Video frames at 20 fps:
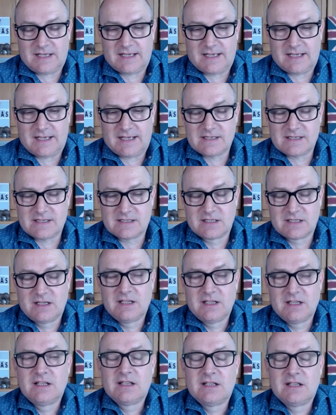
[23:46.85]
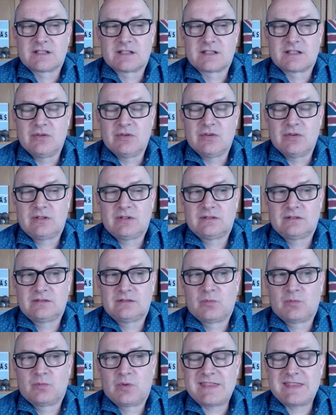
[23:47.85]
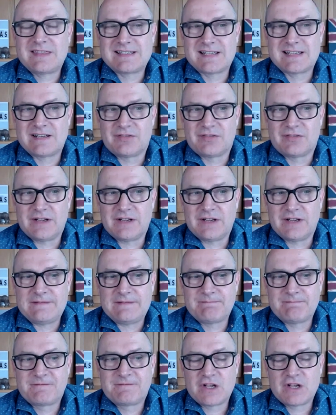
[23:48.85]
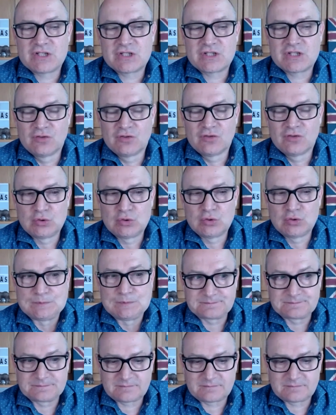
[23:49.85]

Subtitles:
And so with the delivery, first of all,